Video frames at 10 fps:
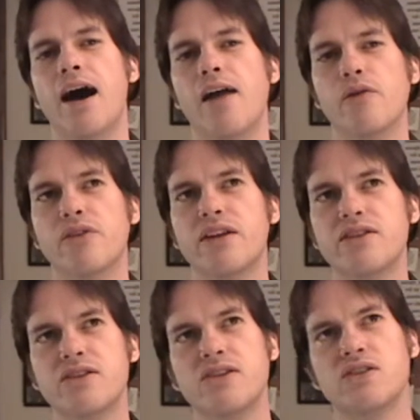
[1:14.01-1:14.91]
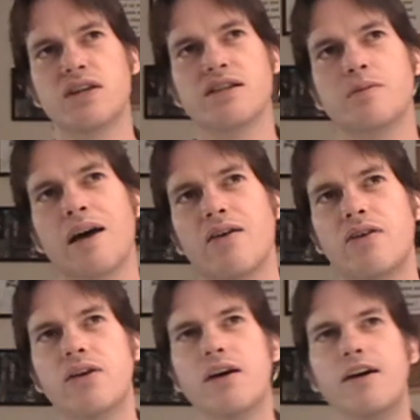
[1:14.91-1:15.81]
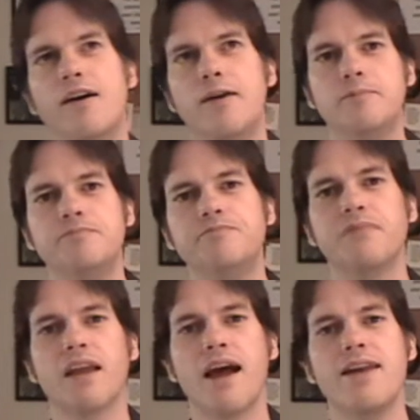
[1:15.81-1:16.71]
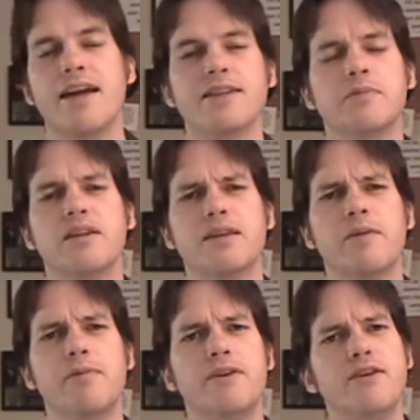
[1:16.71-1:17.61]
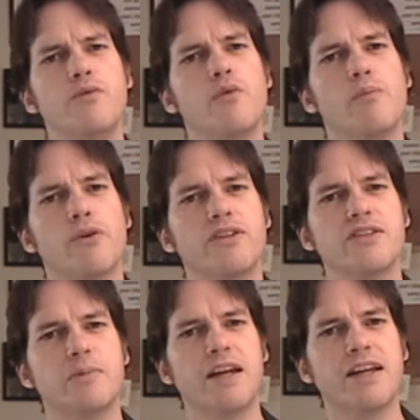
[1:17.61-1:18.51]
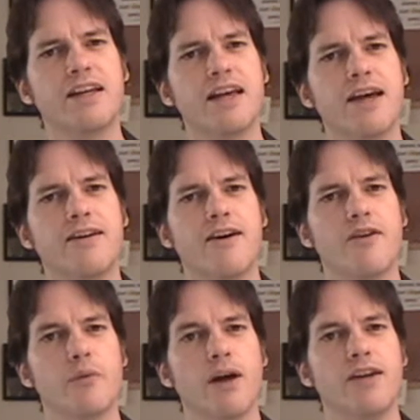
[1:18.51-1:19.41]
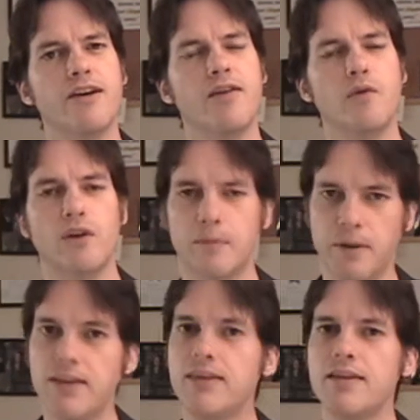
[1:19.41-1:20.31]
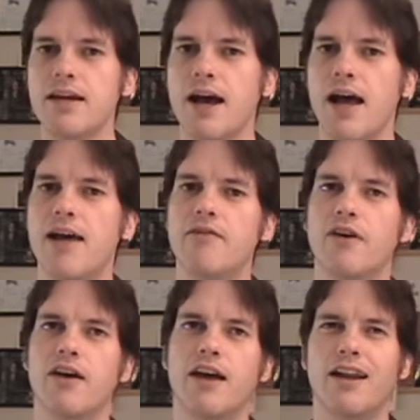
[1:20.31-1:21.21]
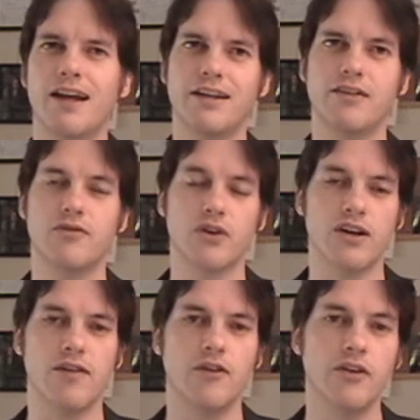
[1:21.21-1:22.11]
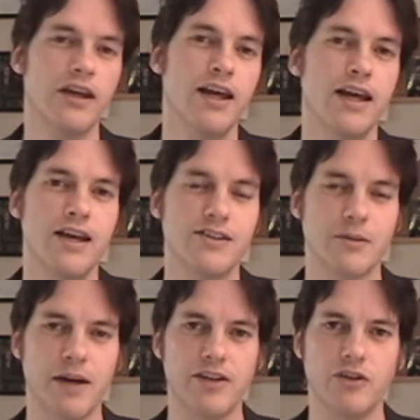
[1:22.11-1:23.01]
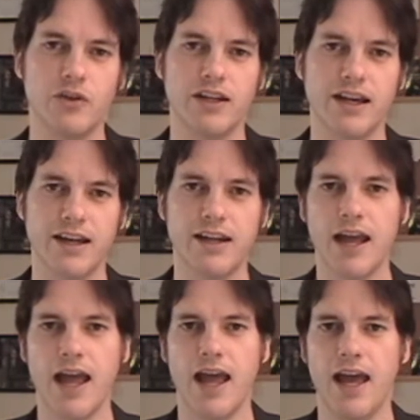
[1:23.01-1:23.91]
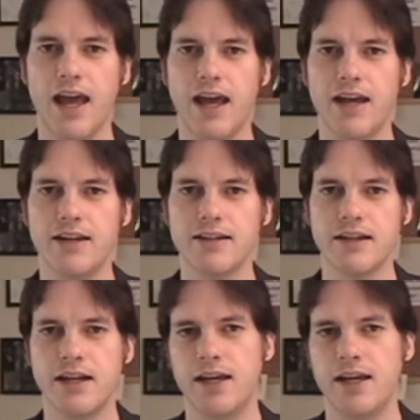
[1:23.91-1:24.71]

Other things to discuss about. Um, next month, I might be participating again on Write a Novel in a Month. I have a, uh, an idea for a novel, so I might do it again and